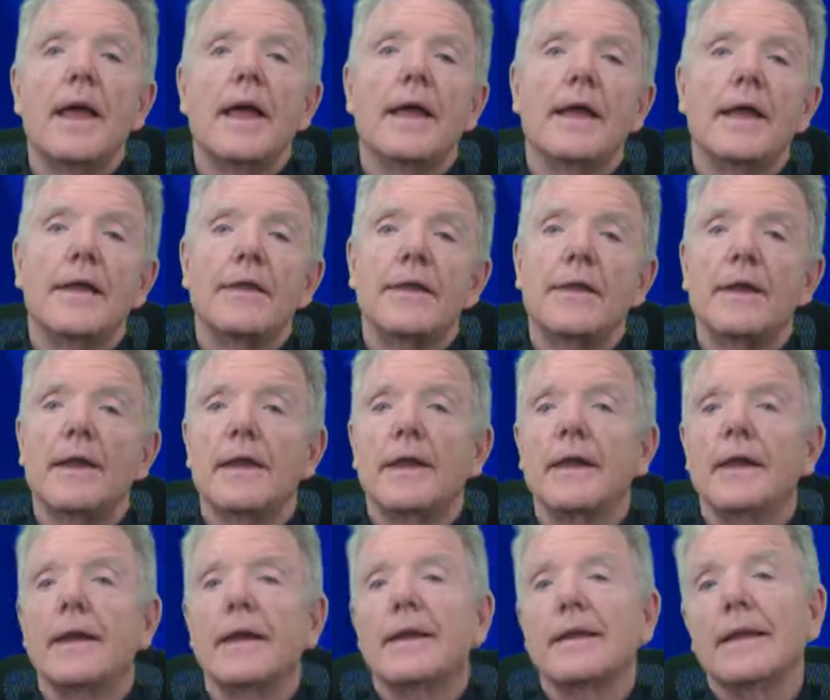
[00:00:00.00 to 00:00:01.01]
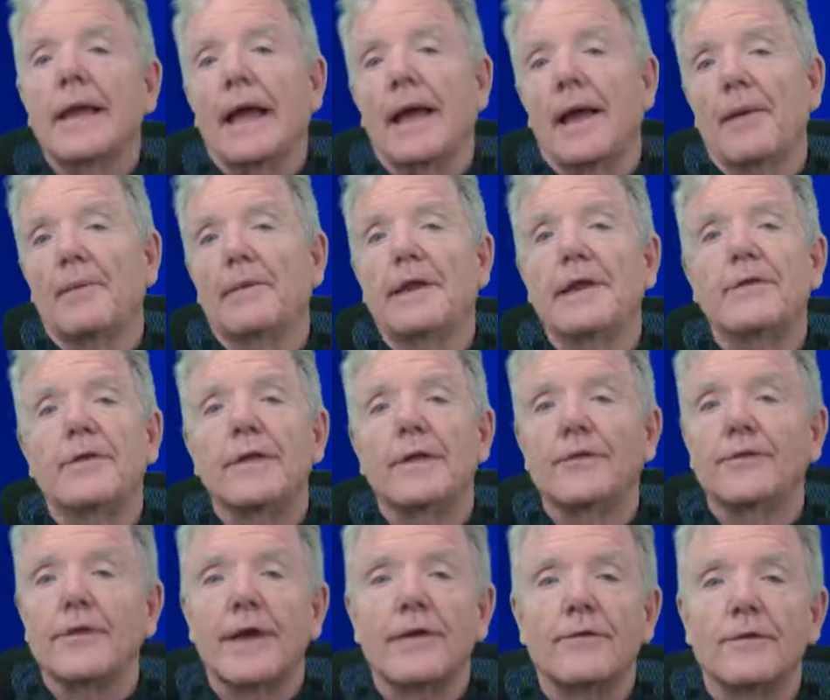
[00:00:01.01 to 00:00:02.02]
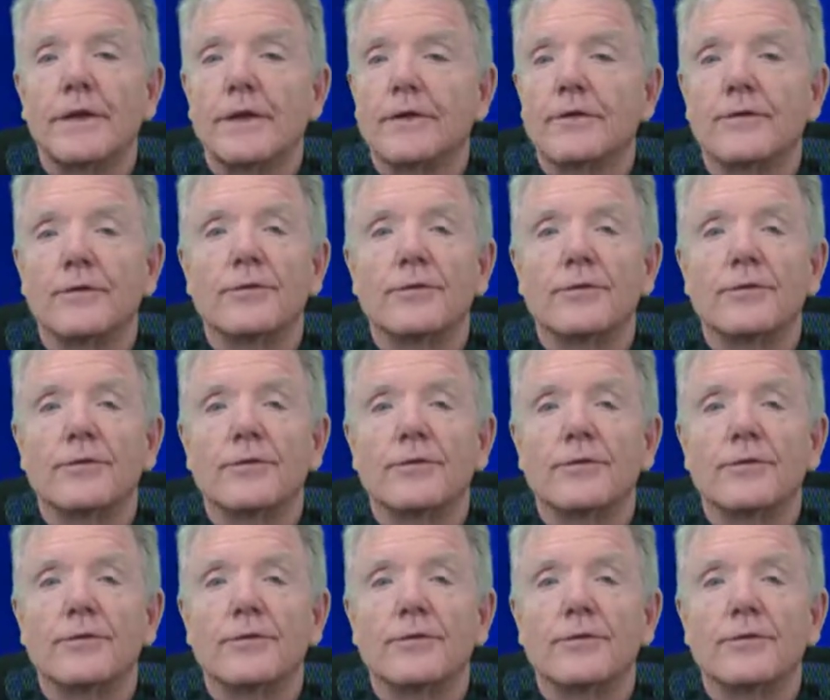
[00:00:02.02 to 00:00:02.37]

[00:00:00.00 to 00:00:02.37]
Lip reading: in I believe in the 70s.